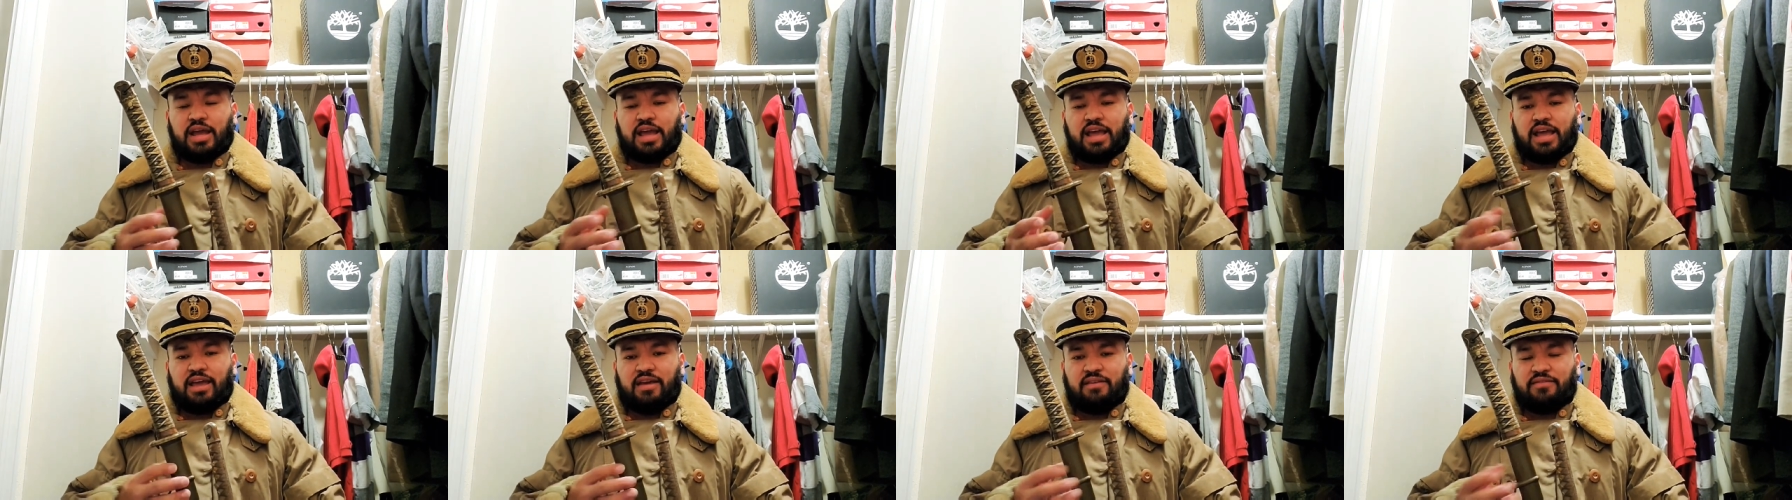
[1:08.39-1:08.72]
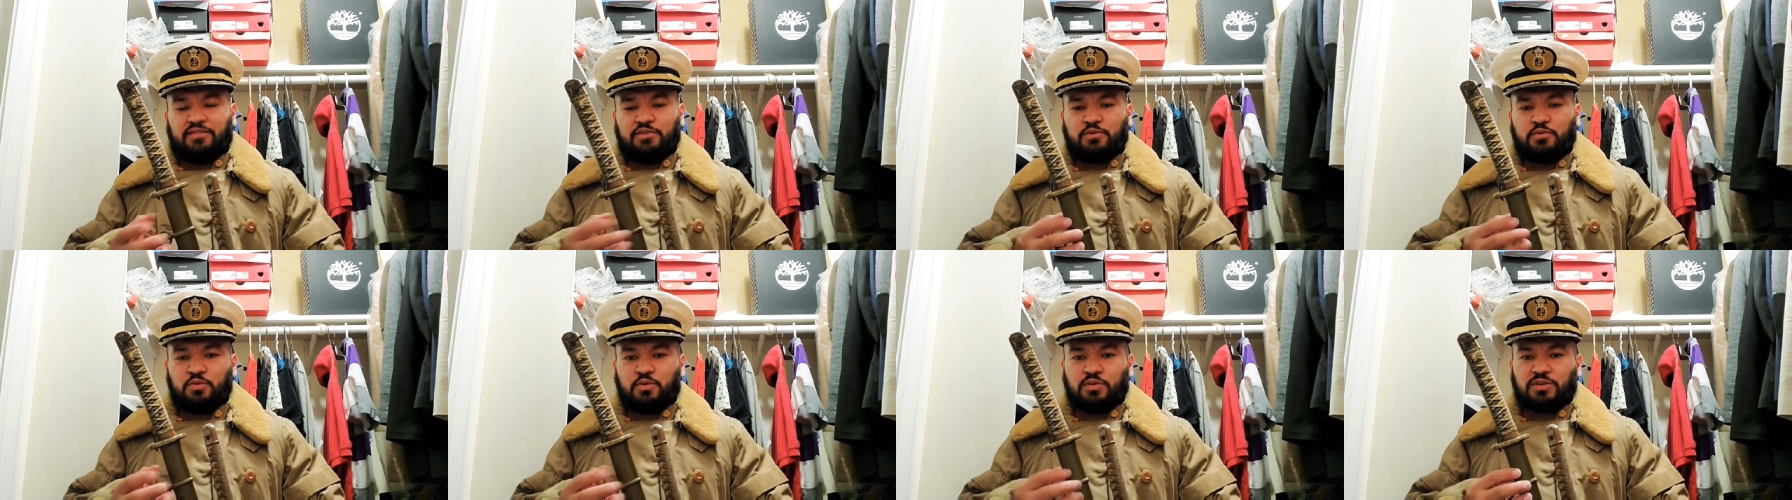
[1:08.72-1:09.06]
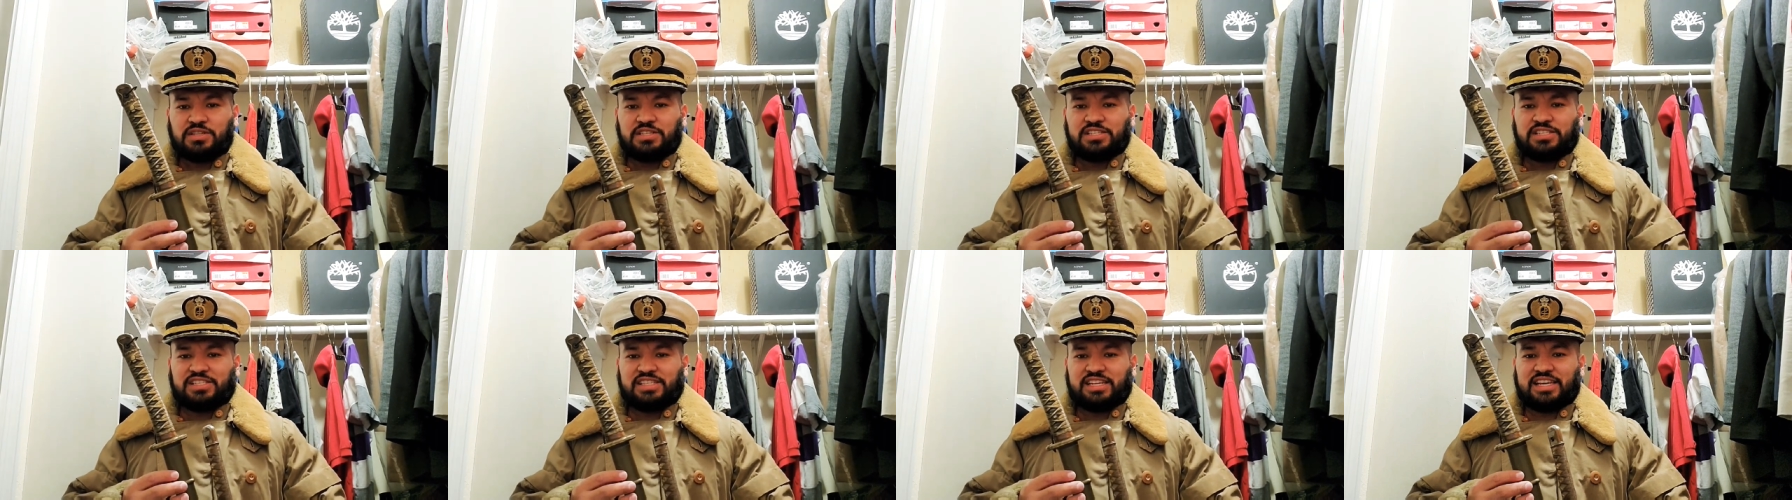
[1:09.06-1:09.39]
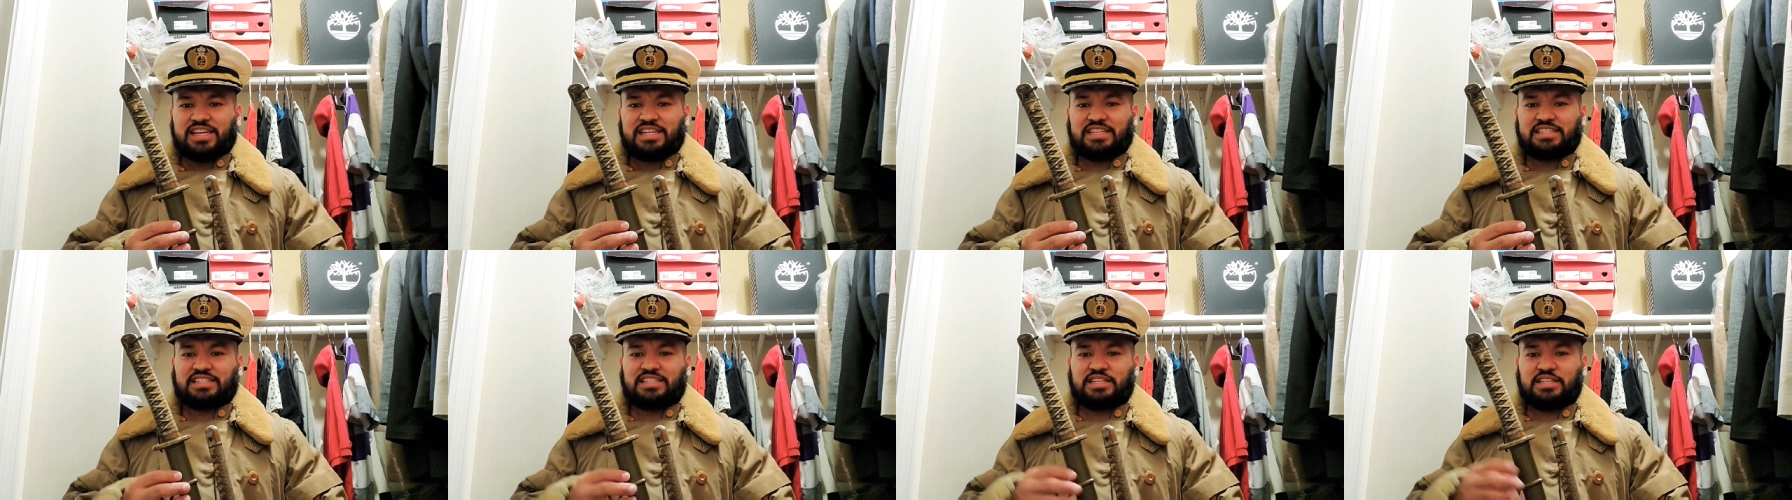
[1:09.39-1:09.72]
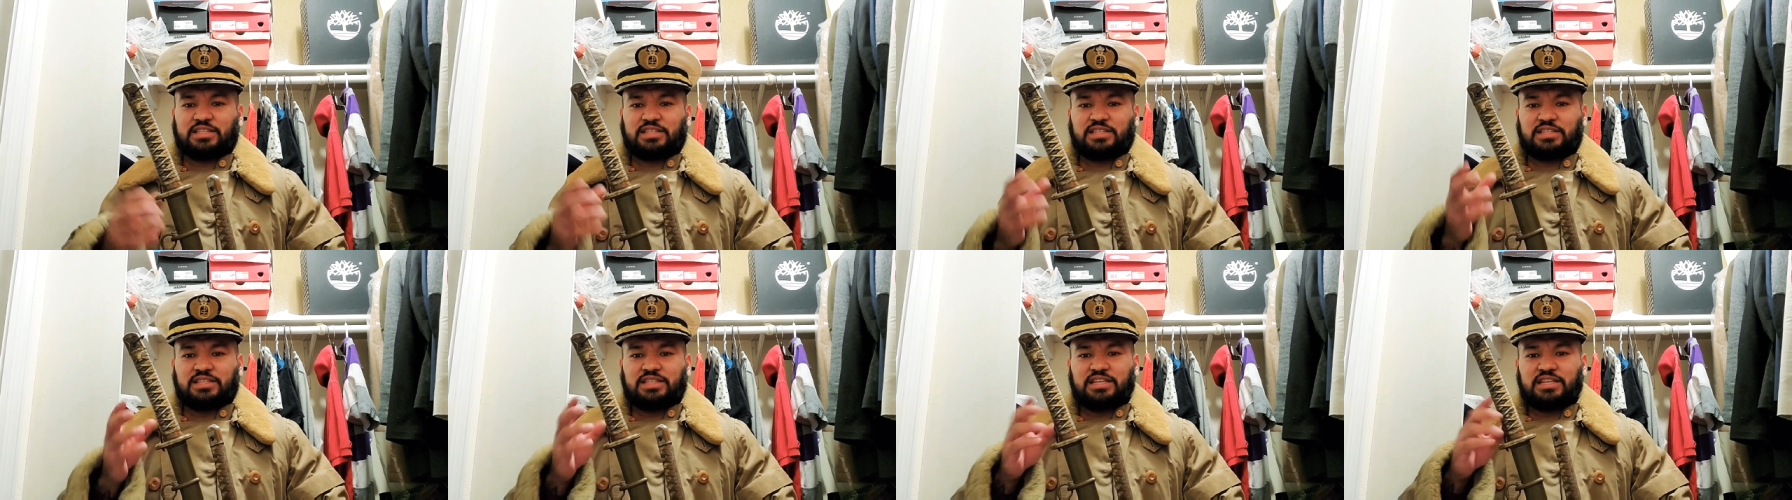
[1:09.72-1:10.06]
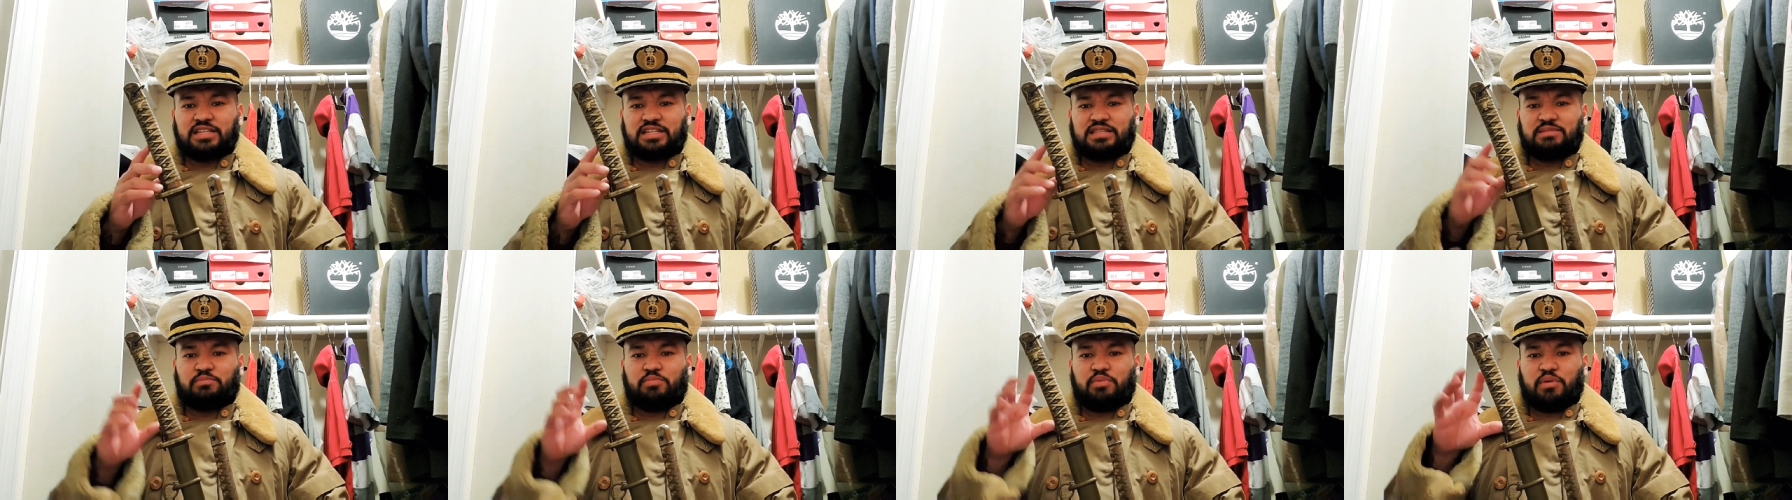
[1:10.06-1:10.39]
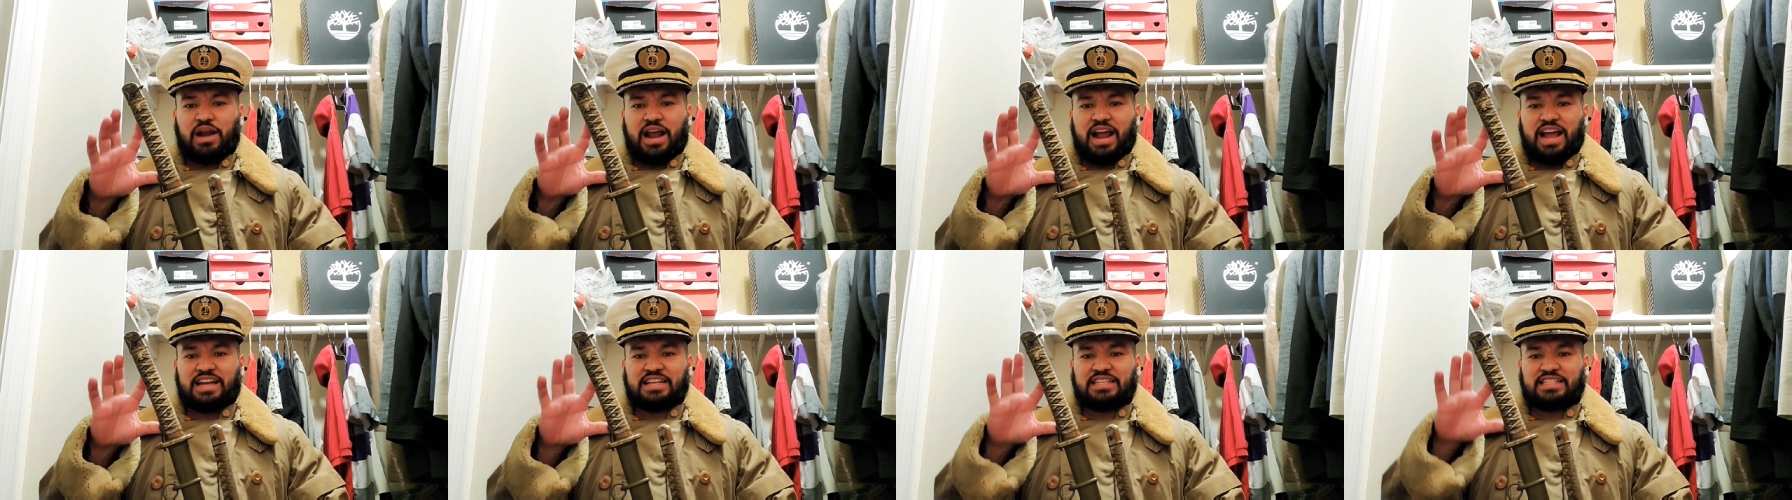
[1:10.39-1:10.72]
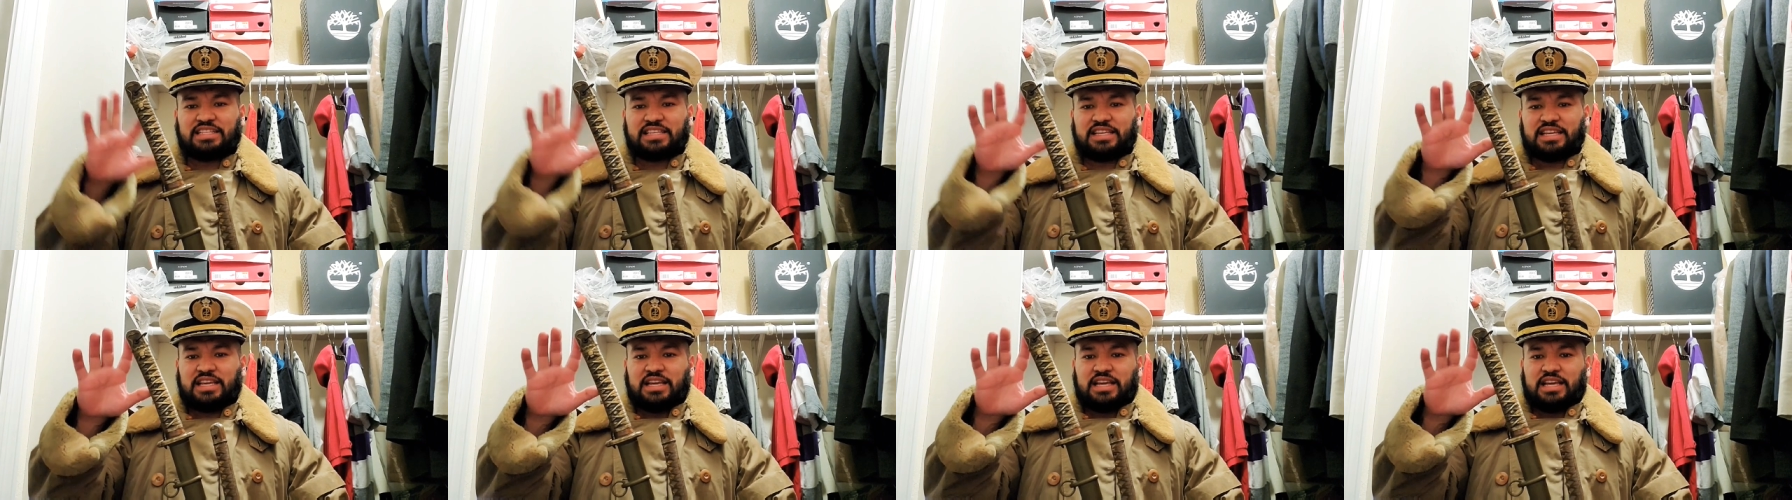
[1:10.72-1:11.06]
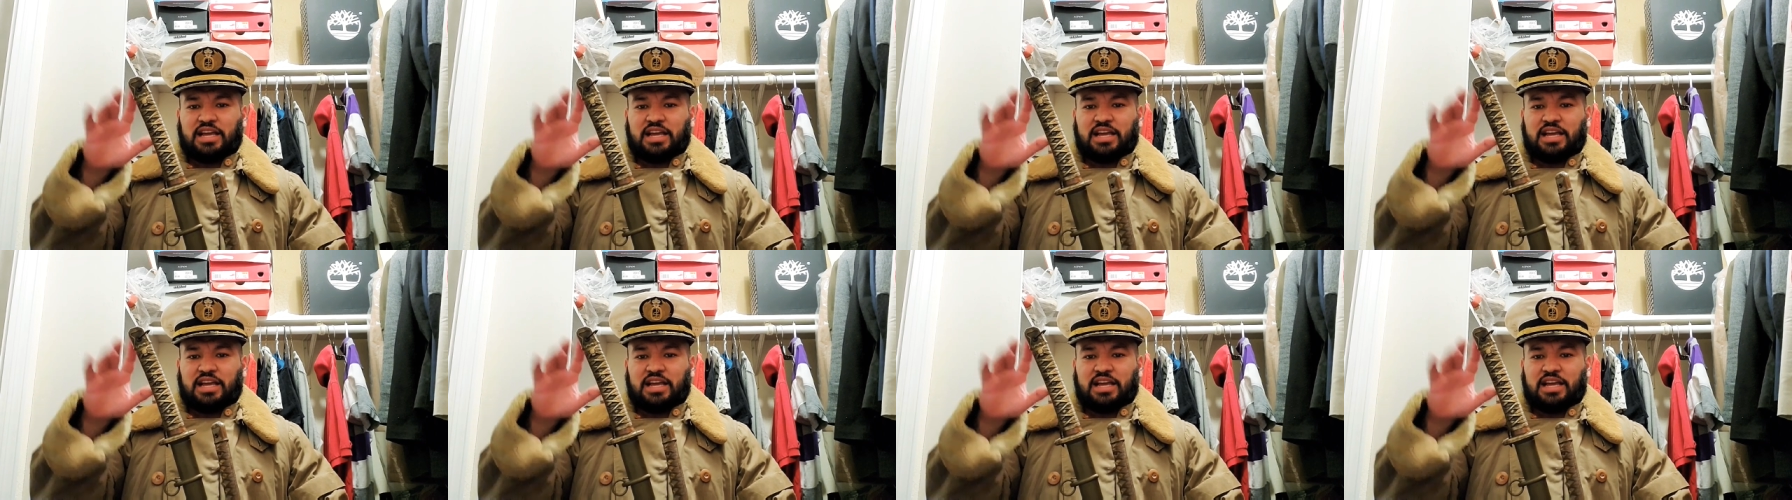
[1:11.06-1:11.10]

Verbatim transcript: Everyone says that this brass